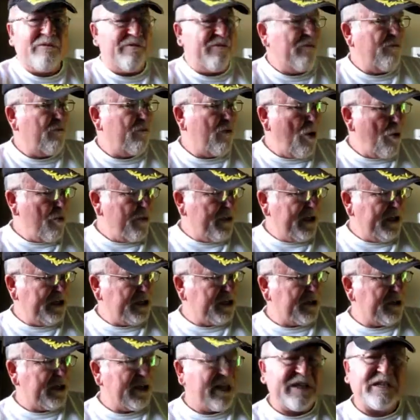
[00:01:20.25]
wrote
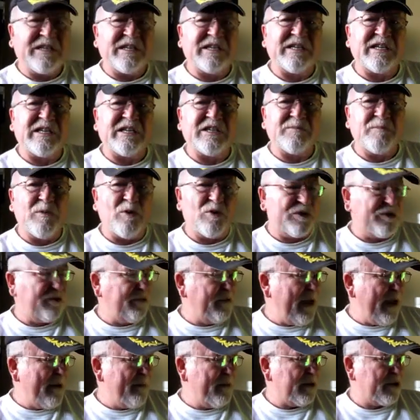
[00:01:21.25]
this. This is his most
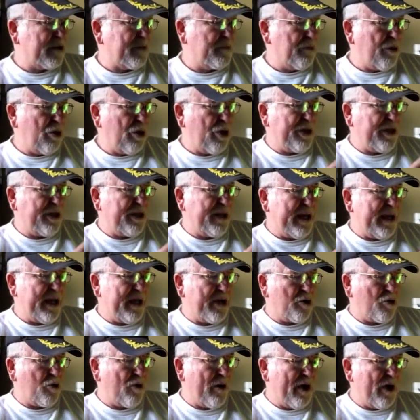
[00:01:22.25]
famous book, The
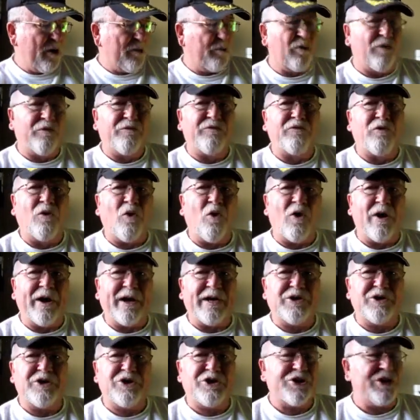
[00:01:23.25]
Incredible
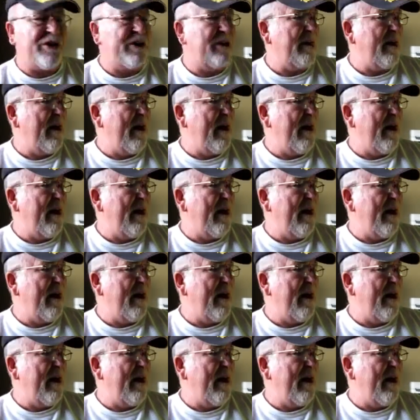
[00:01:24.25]
Voyage.